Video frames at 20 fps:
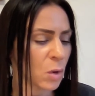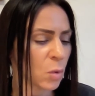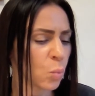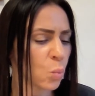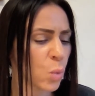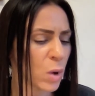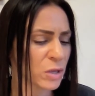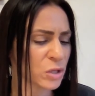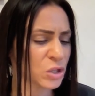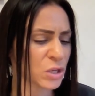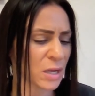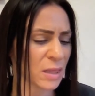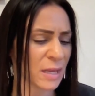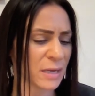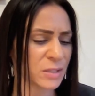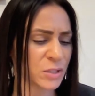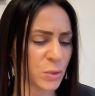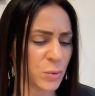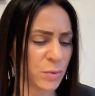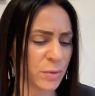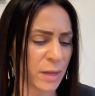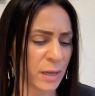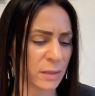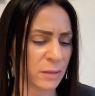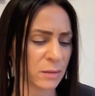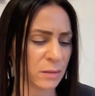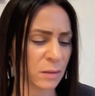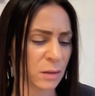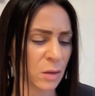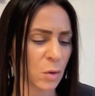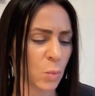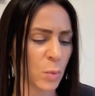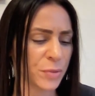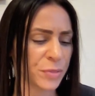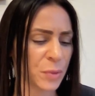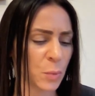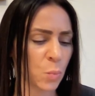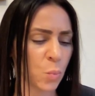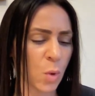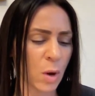"What shall I do then with
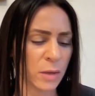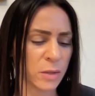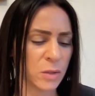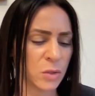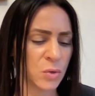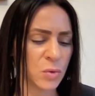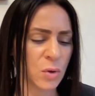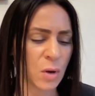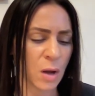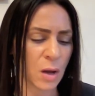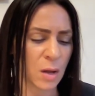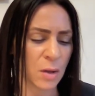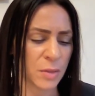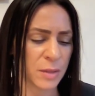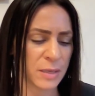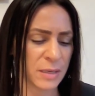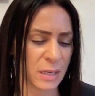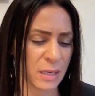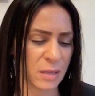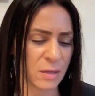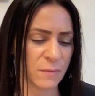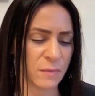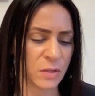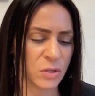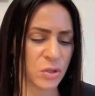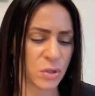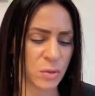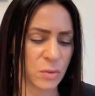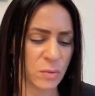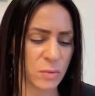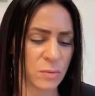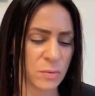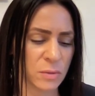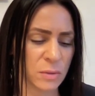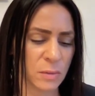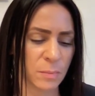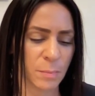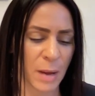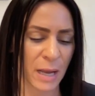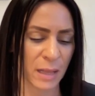the one you call the king of the
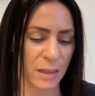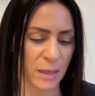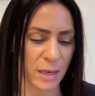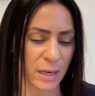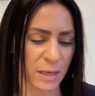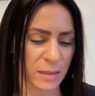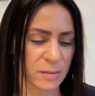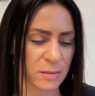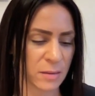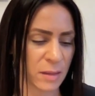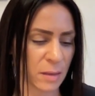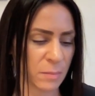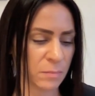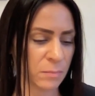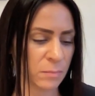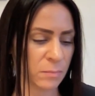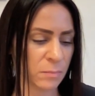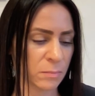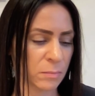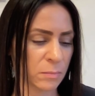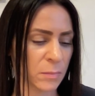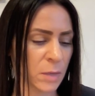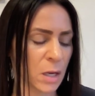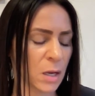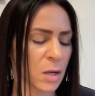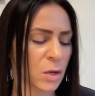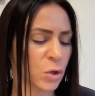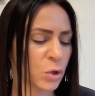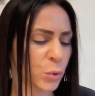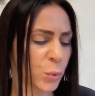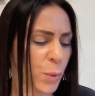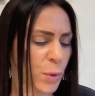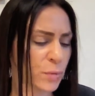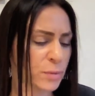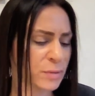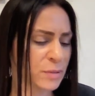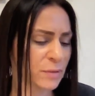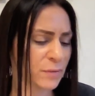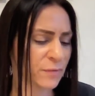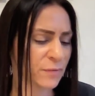Jews?" Pilate asked them.
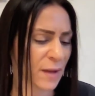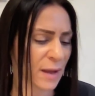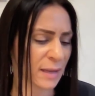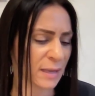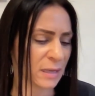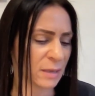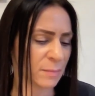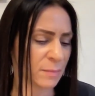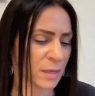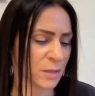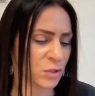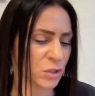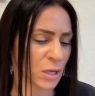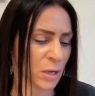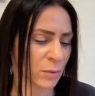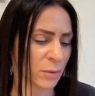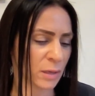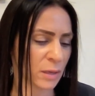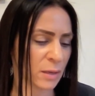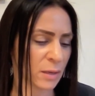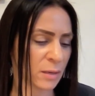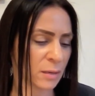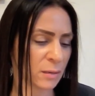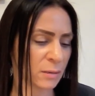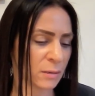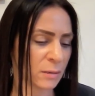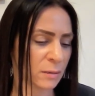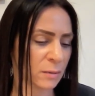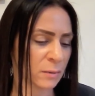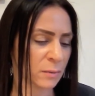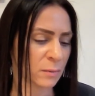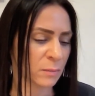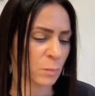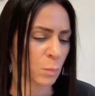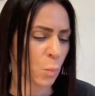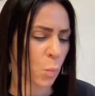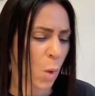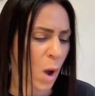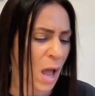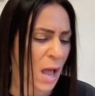"Crucify him," they shouted.
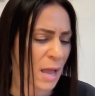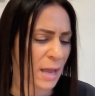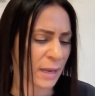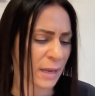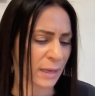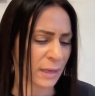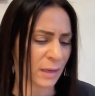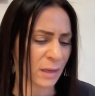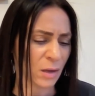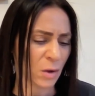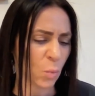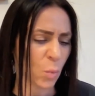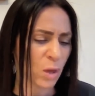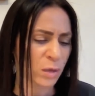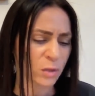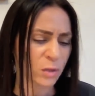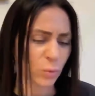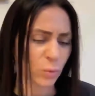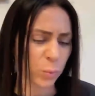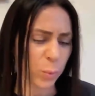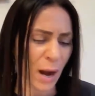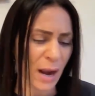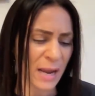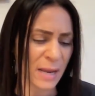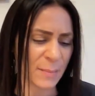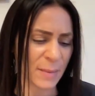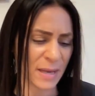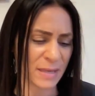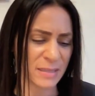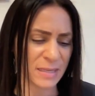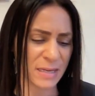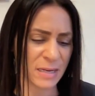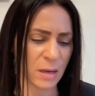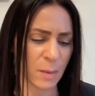"Why? What crime has he